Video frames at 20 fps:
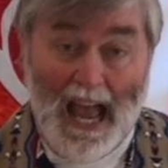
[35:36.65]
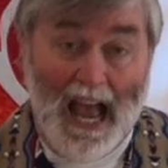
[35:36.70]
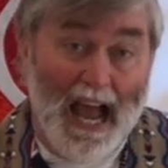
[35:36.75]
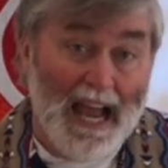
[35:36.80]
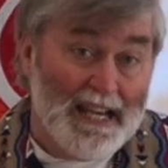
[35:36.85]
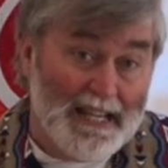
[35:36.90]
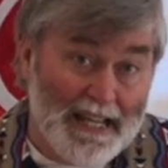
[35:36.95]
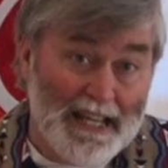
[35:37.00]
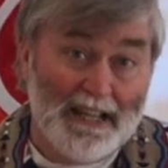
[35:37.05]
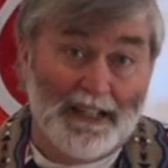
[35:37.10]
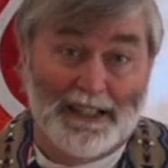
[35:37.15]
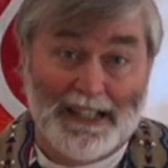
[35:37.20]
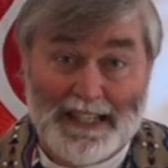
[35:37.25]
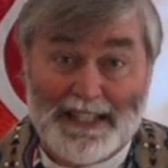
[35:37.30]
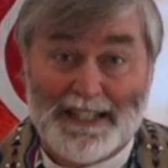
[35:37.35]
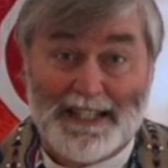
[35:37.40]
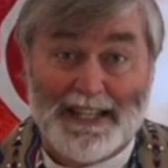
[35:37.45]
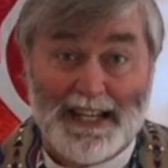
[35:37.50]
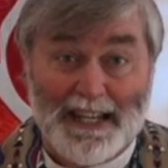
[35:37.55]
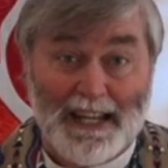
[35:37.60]

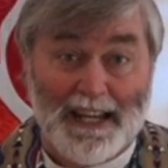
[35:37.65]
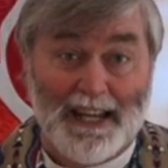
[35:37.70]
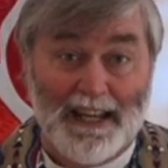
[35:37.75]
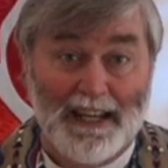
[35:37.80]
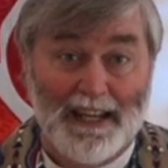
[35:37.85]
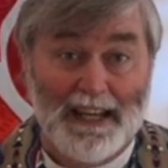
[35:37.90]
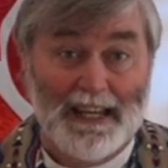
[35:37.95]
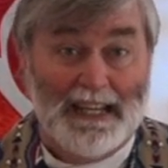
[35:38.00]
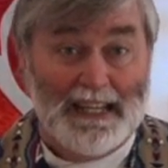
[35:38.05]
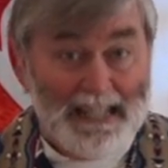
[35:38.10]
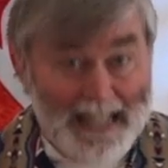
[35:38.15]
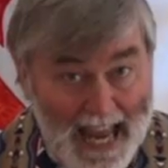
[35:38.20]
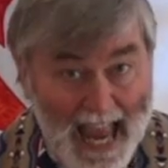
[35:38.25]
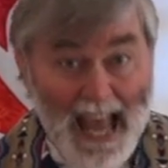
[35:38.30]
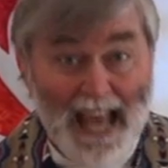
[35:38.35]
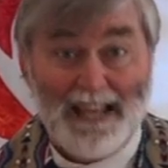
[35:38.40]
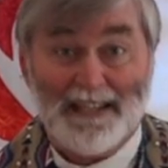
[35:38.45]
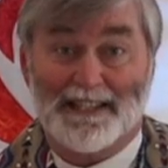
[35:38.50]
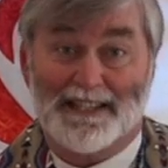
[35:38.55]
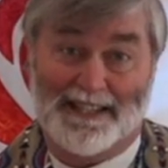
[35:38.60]
Idealistic?
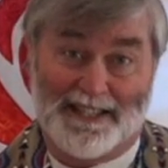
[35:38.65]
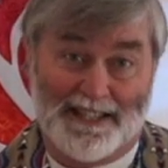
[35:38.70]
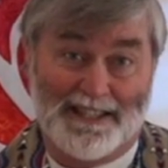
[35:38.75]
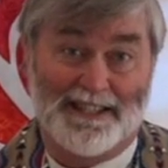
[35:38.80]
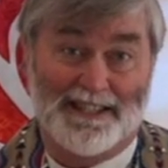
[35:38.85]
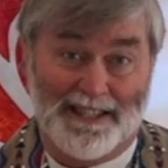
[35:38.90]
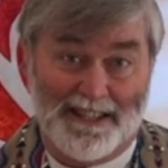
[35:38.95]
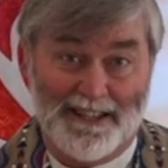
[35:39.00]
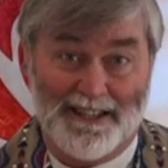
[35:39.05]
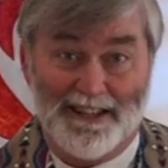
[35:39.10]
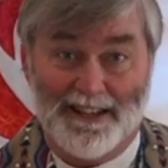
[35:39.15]
Yes.